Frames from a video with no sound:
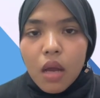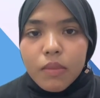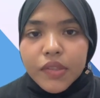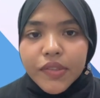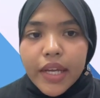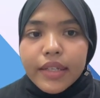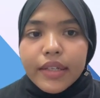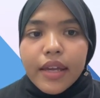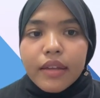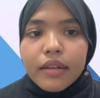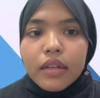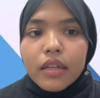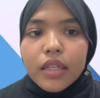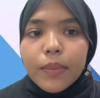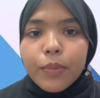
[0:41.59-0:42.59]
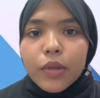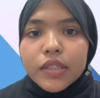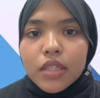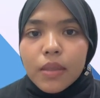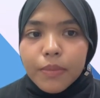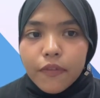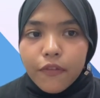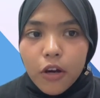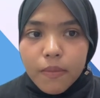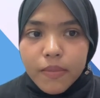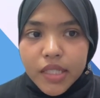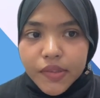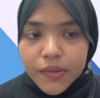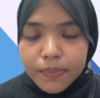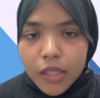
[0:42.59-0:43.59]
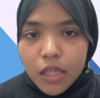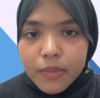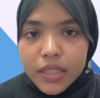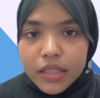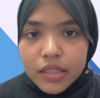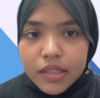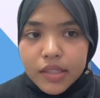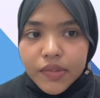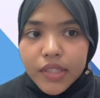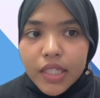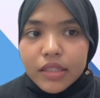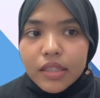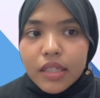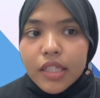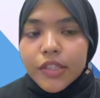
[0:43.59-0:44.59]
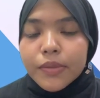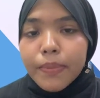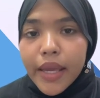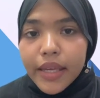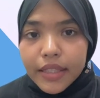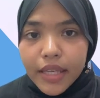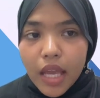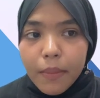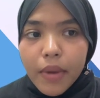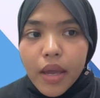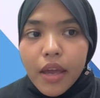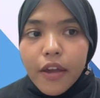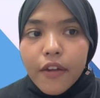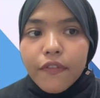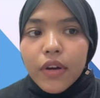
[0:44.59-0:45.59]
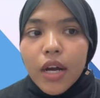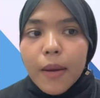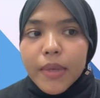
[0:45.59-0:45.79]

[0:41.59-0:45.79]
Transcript: Besides that, important performance parameters such as back EMF,